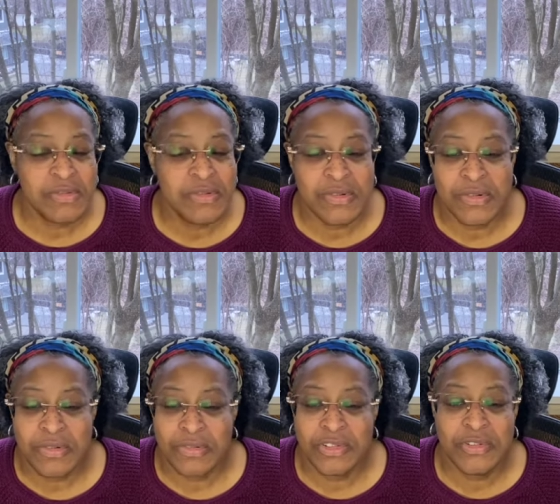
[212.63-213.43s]
Ooh,
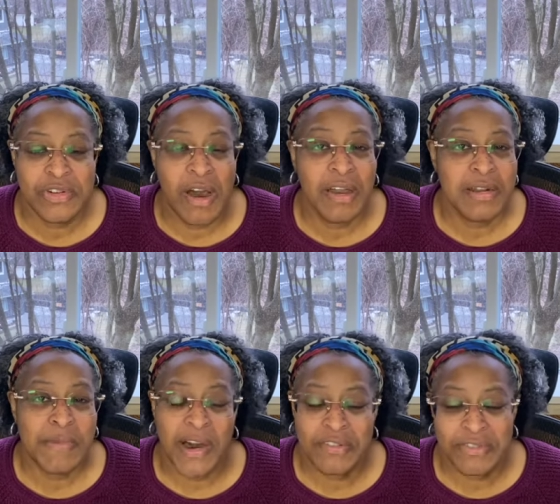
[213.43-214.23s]
you talking
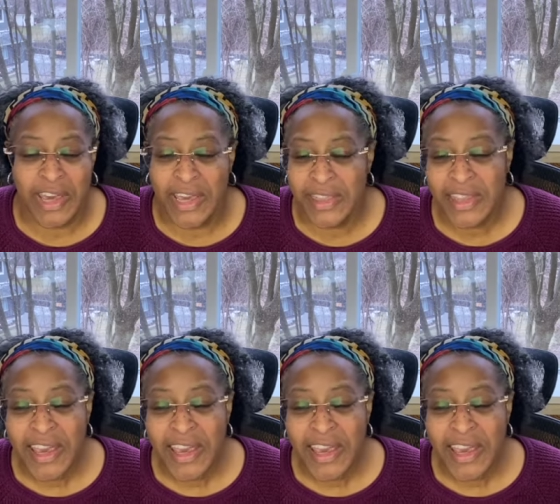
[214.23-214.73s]
about faith.